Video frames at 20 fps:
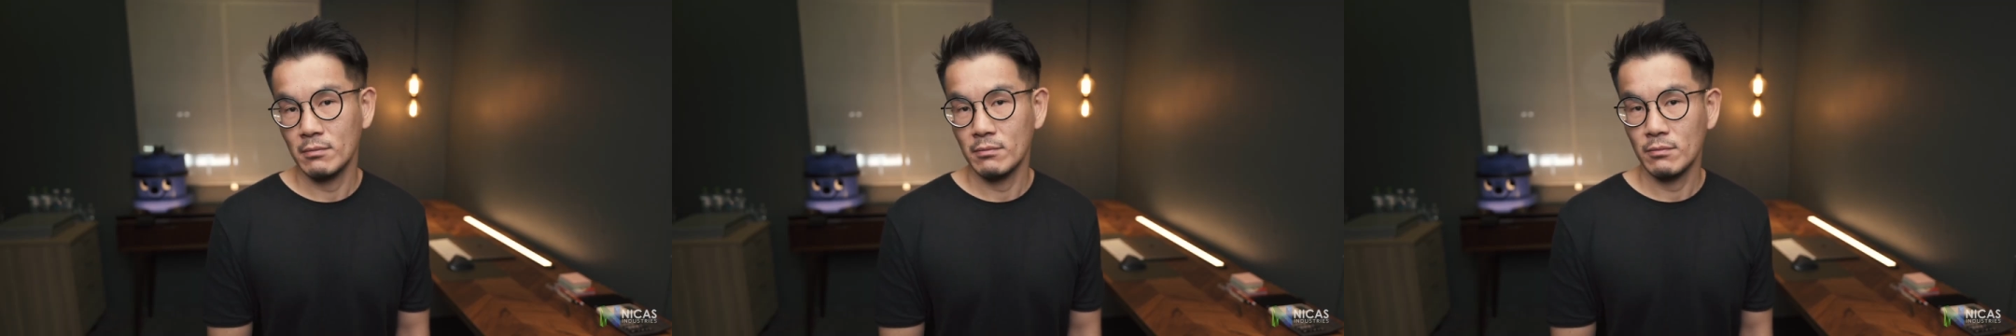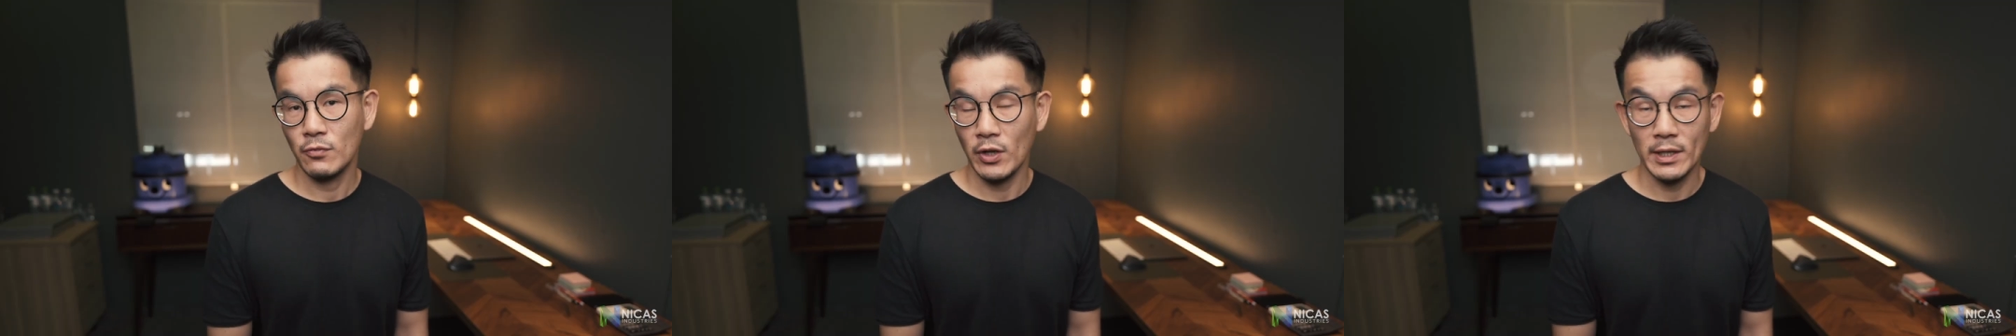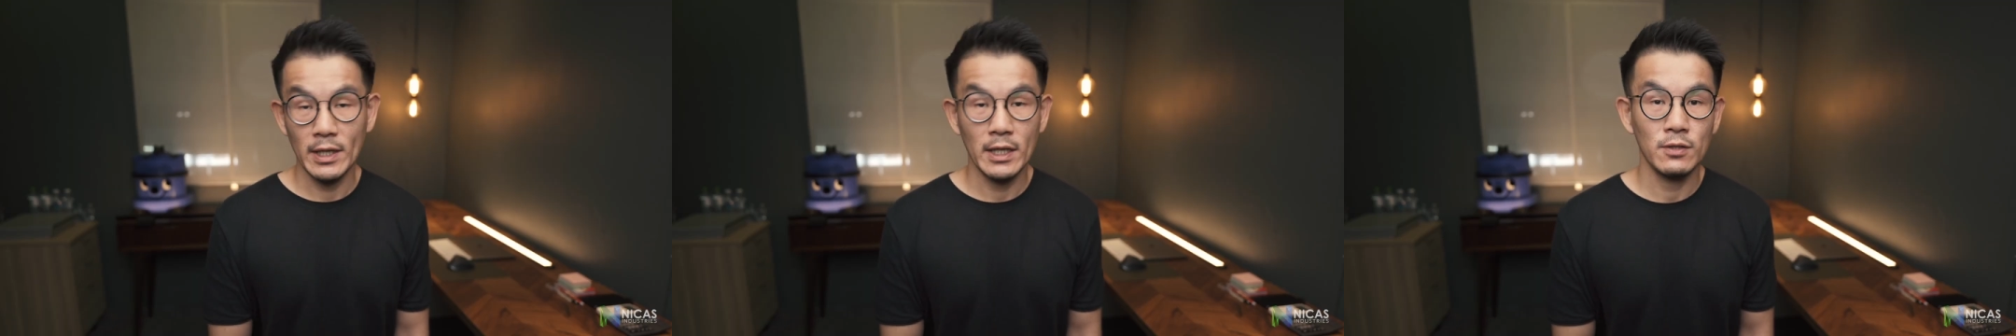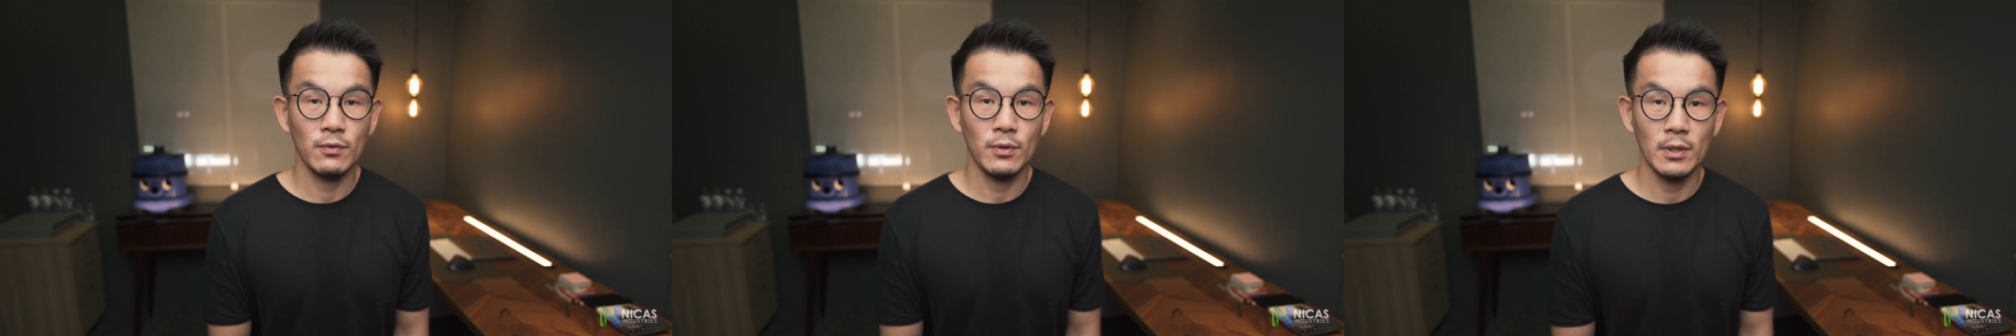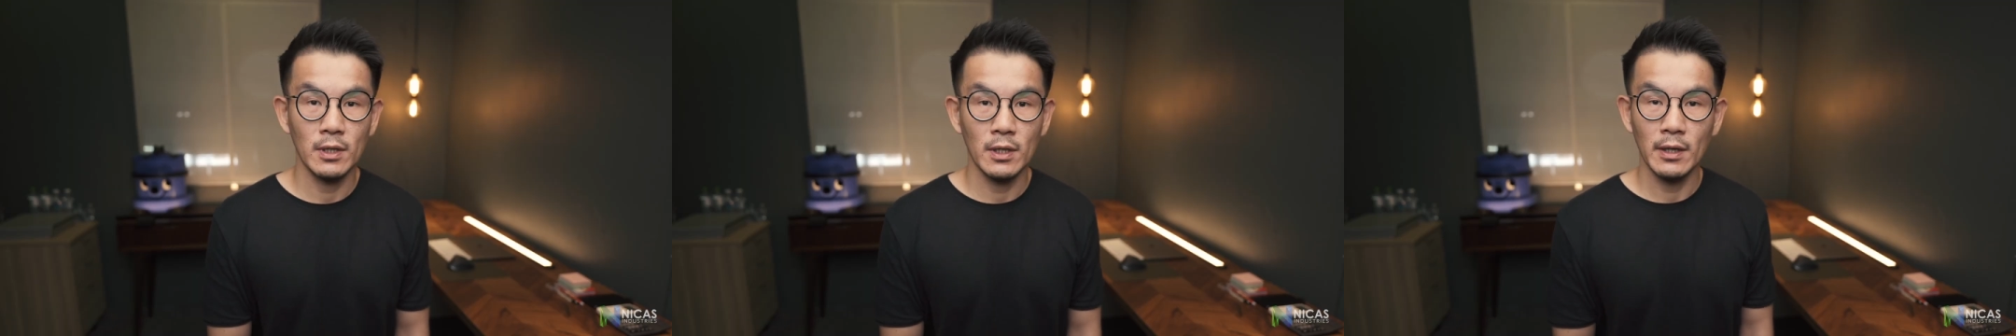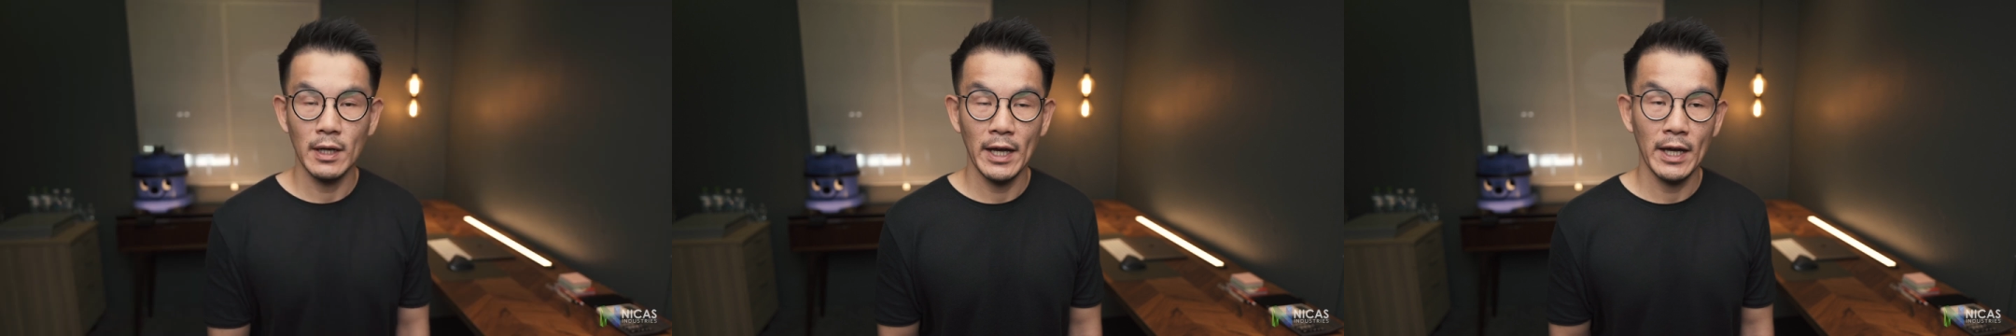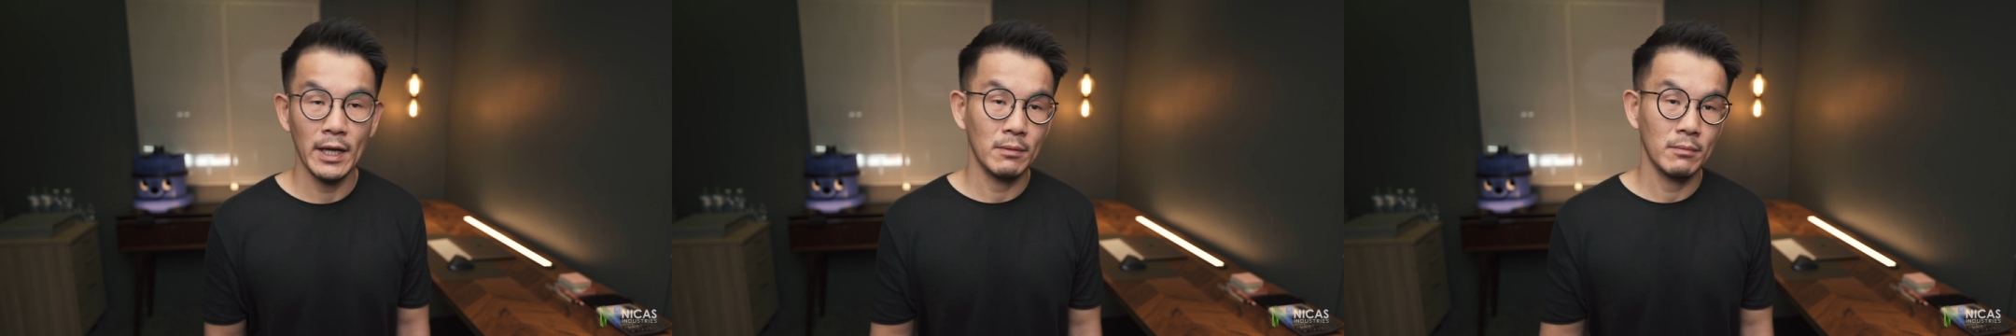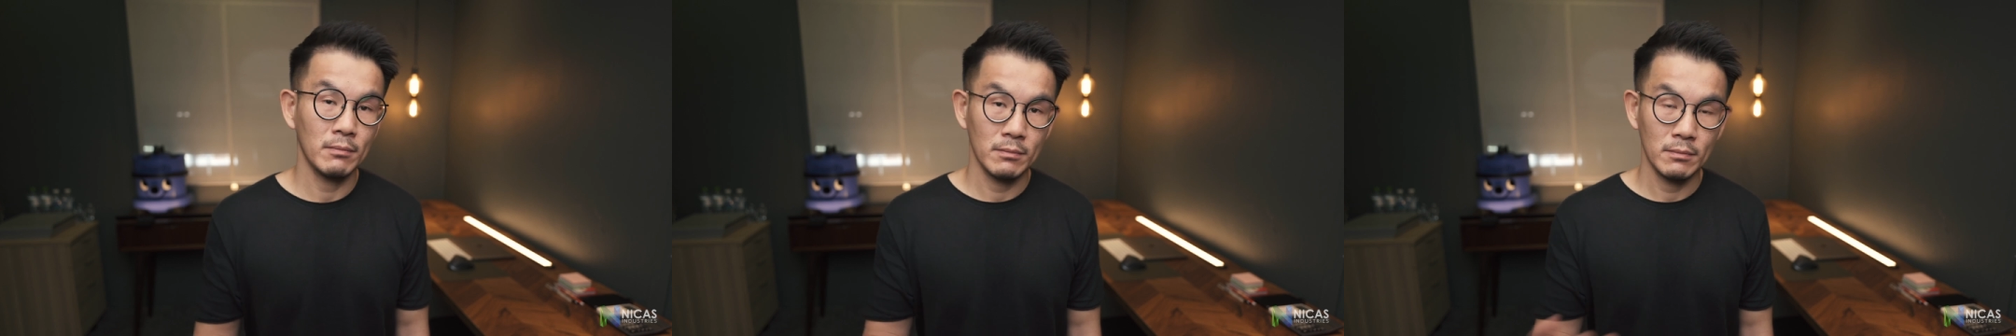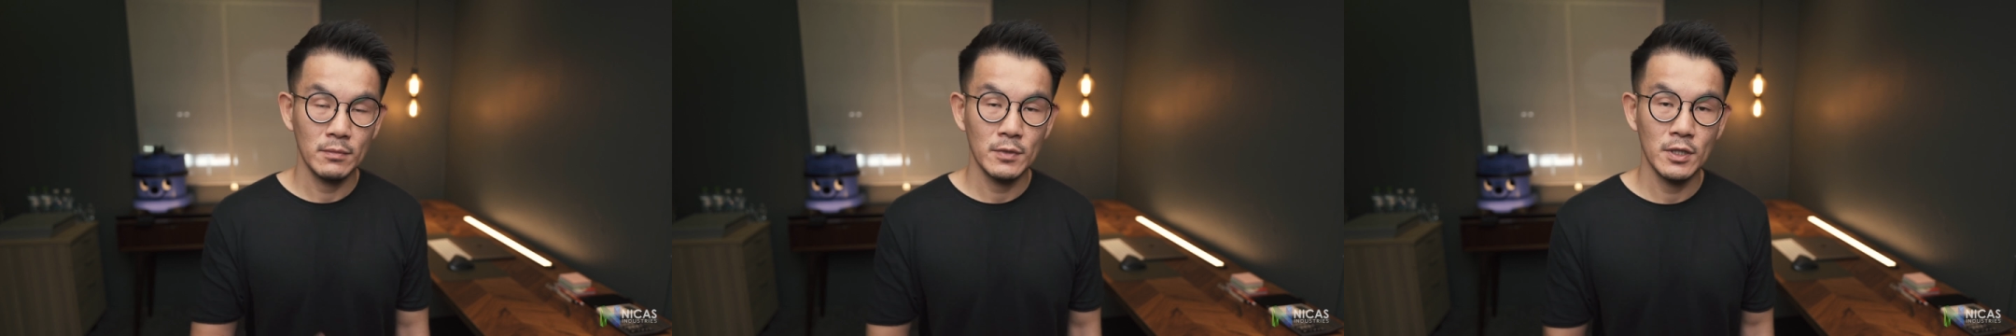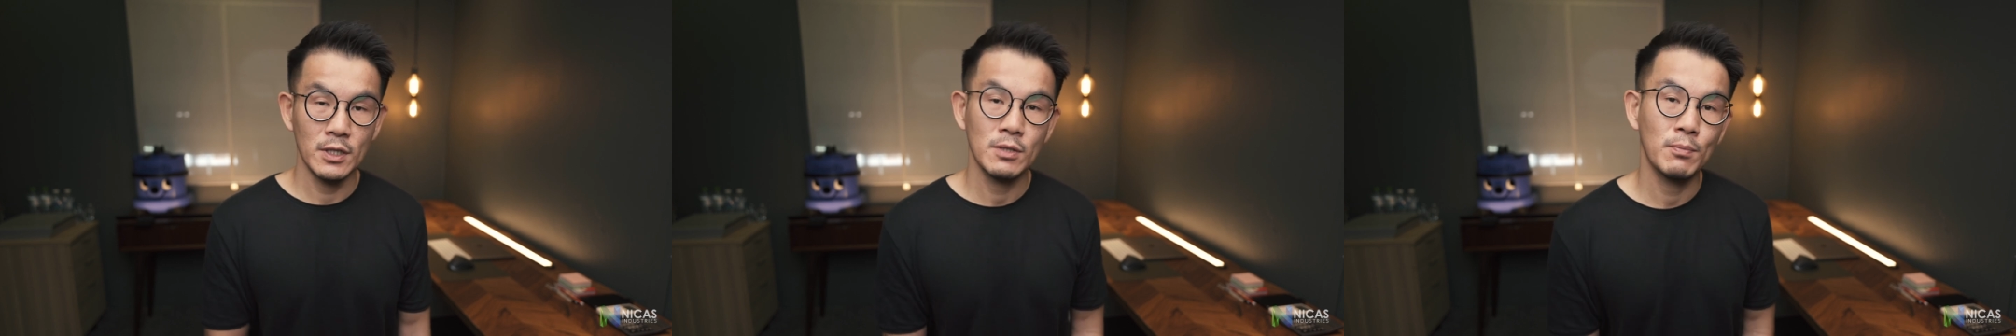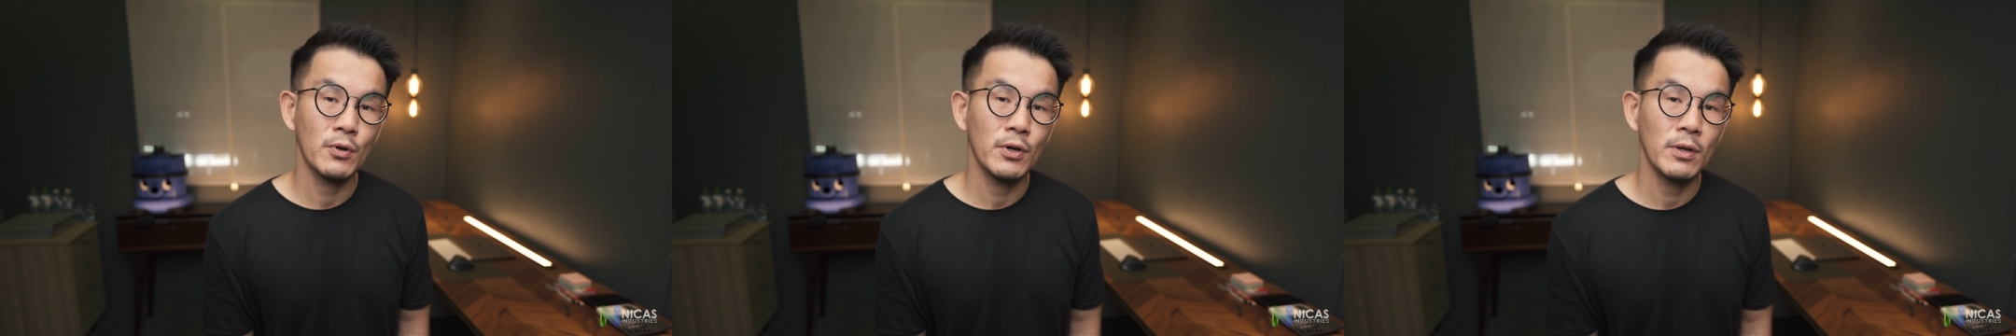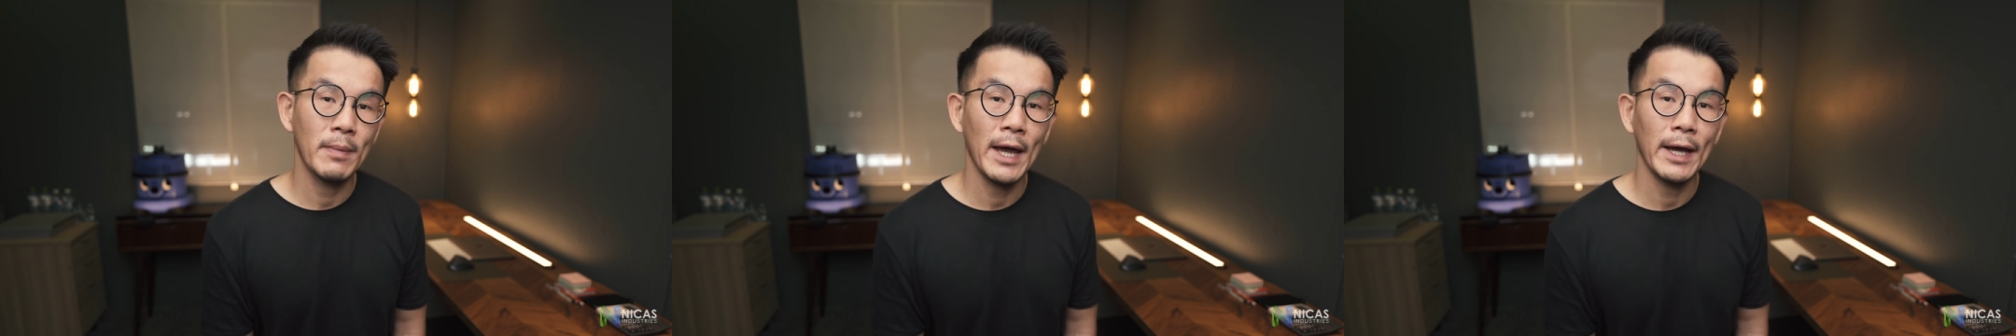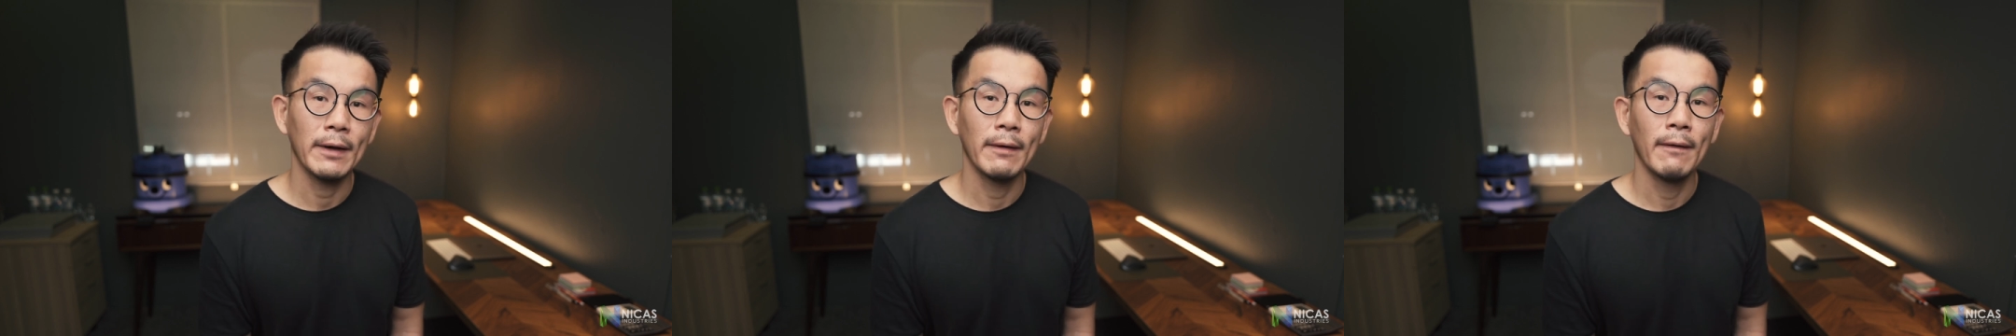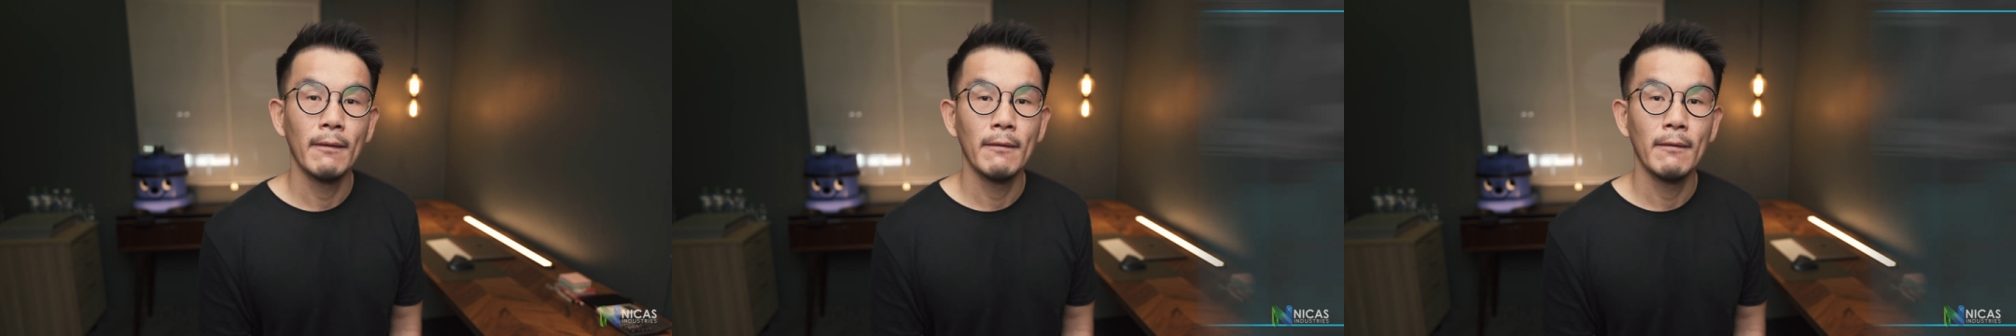Tri-Tex filter and just put it back.